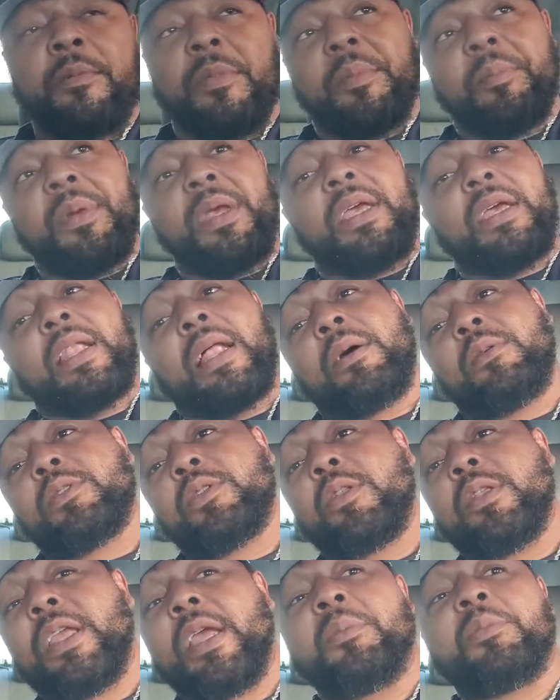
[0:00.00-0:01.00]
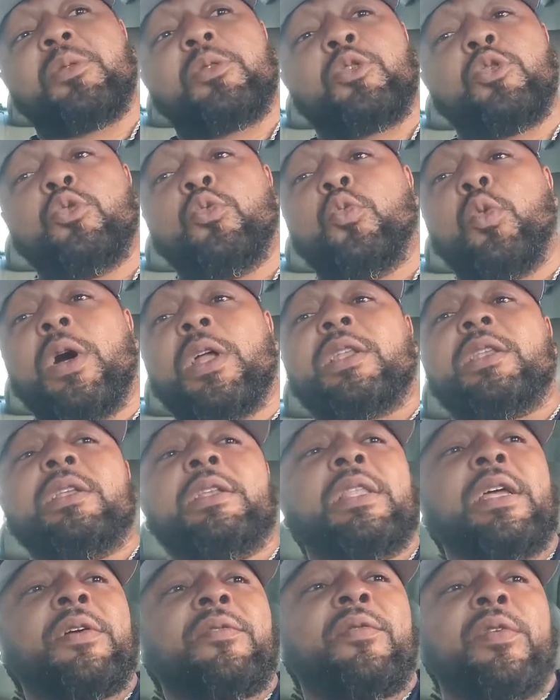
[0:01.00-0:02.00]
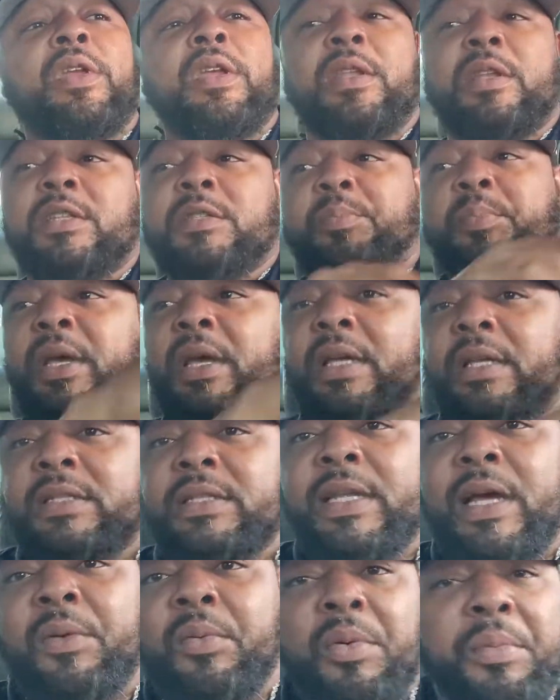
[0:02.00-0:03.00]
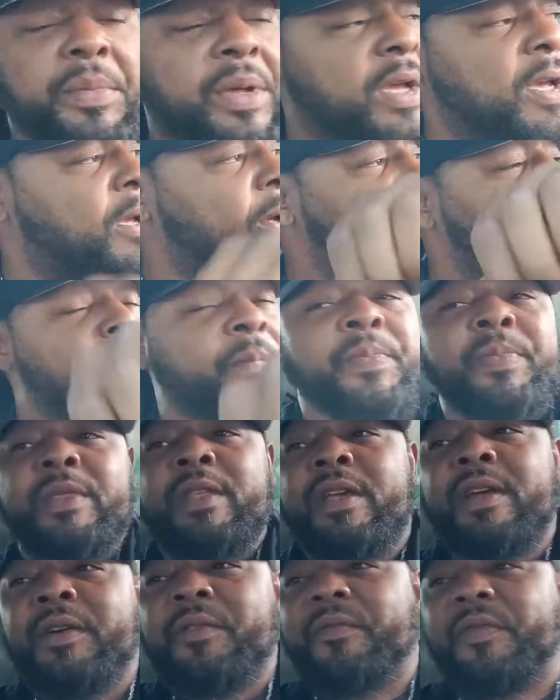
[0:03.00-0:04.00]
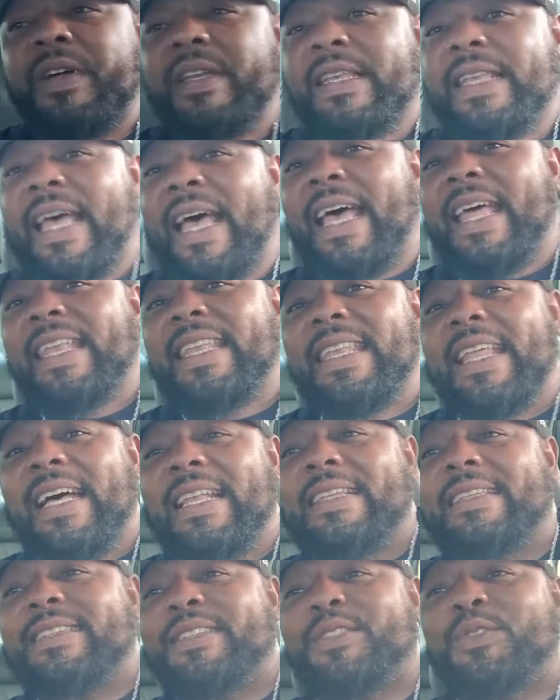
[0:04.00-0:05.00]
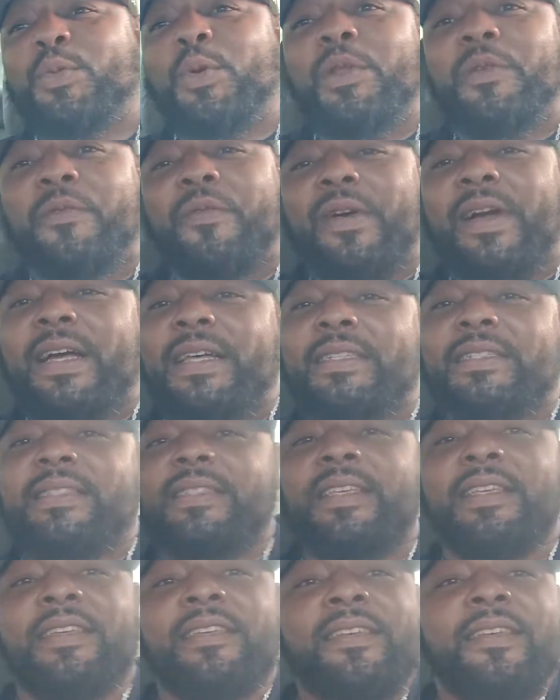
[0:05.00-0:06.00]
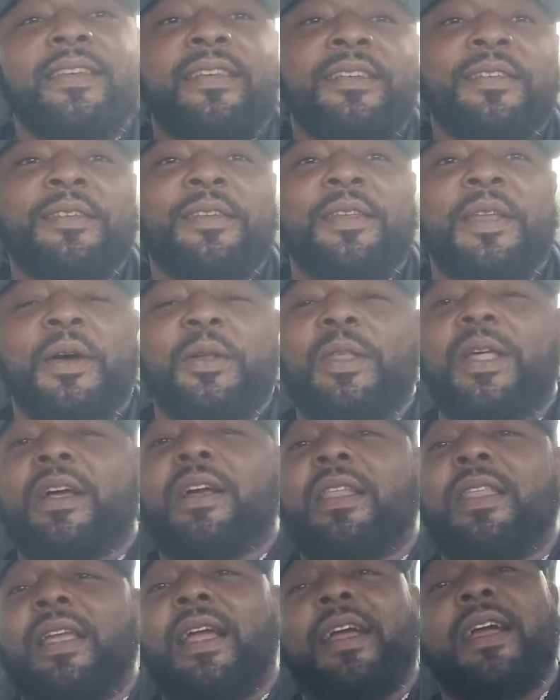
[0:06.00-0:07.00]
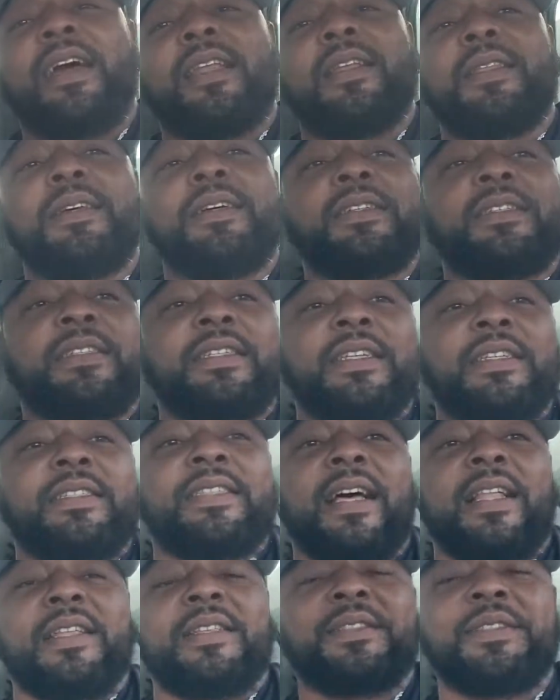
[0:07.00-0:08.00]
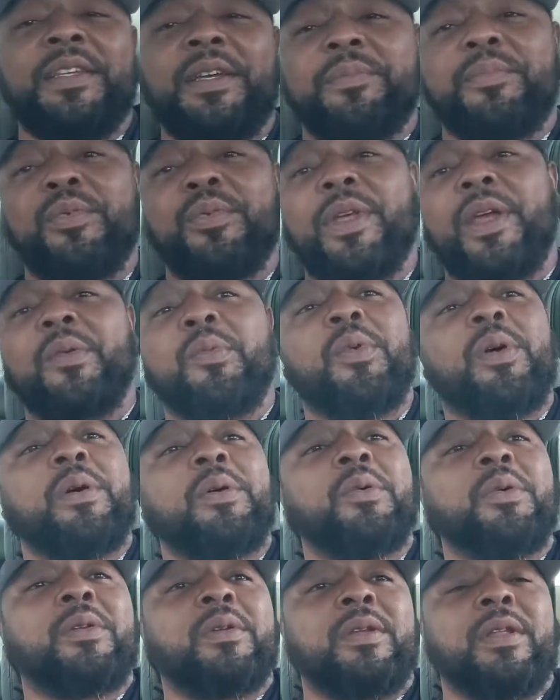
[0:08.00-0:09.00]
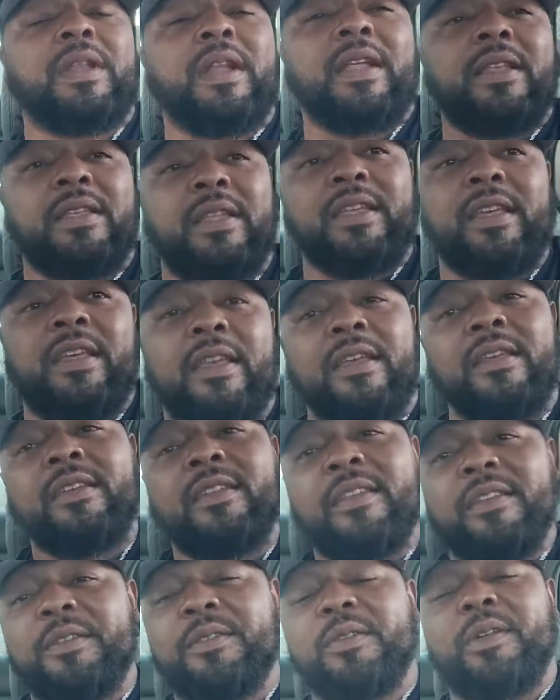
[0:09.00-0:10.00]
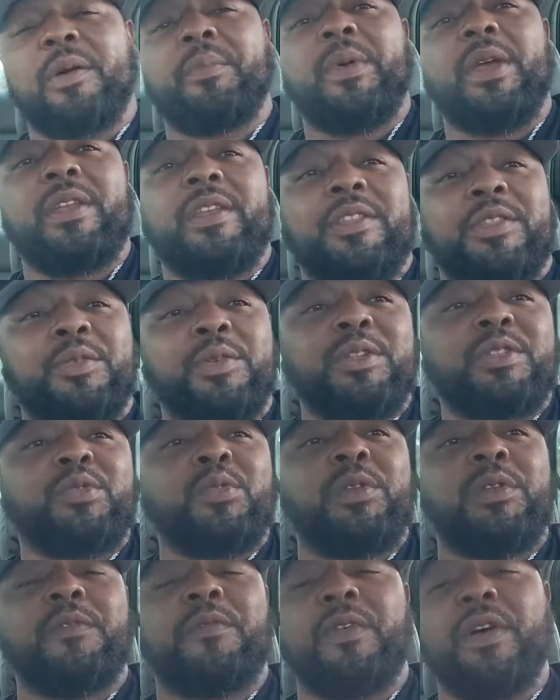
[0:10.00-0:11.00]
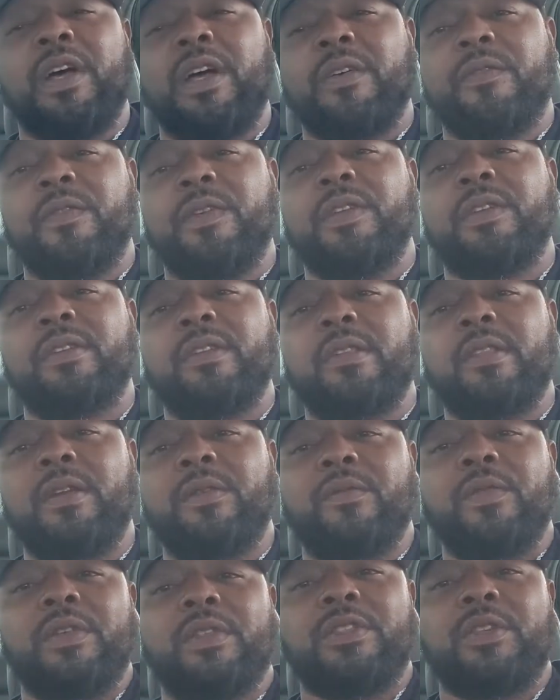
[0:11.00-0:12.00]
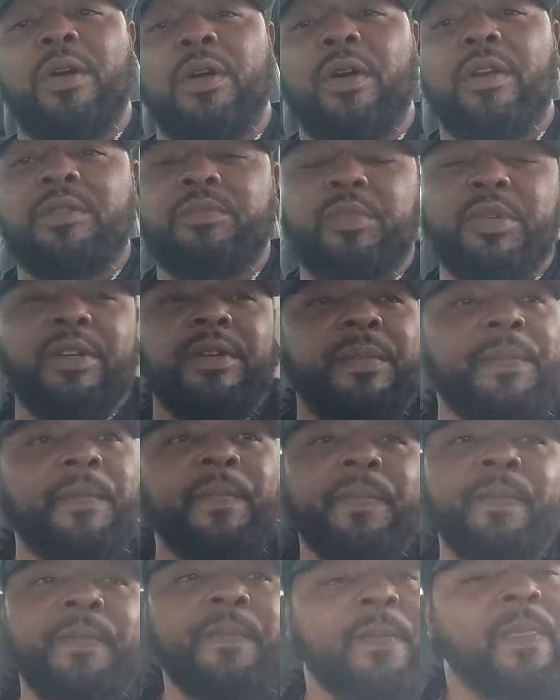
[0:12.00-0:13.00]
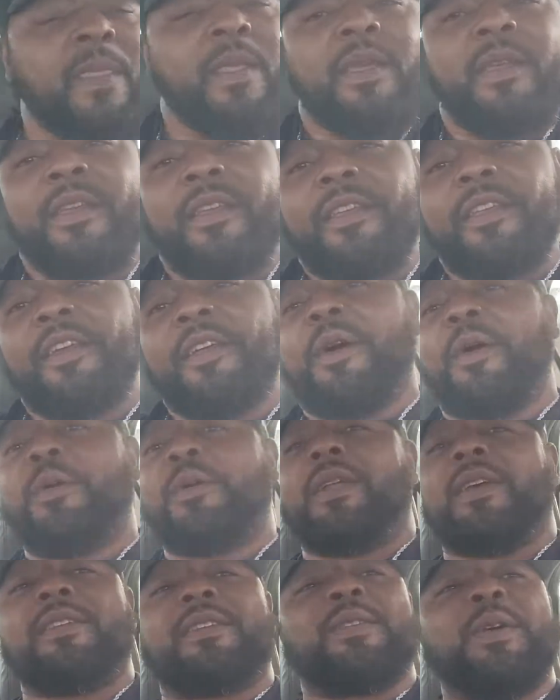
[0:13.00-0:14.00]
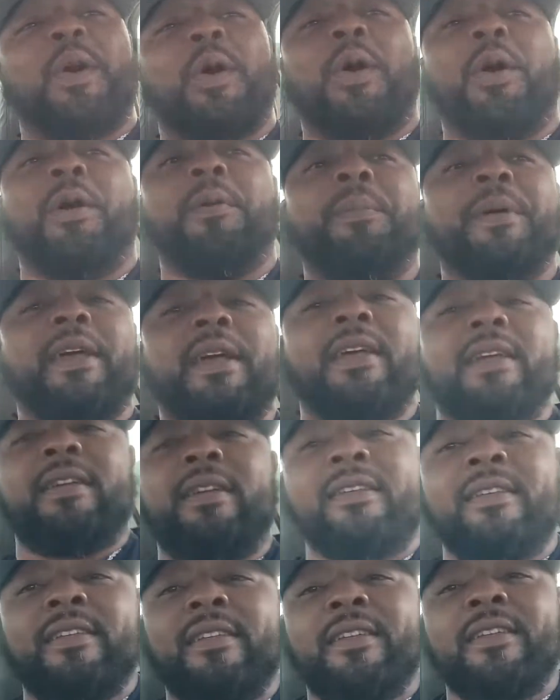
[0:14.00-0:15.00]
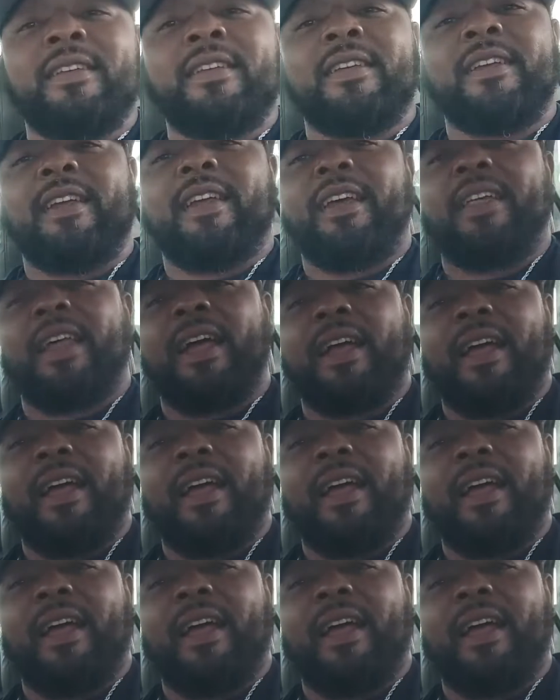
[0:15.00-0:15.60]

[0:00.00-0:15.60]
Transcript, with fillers: But, man, I was only able to do 1 delivery in this past hour, man. But $9.25, you know, luckily I got a little $6 tip on that one order that I did. You know, I made the $3.25 for the delivery charge, but, you know, that's all, man. And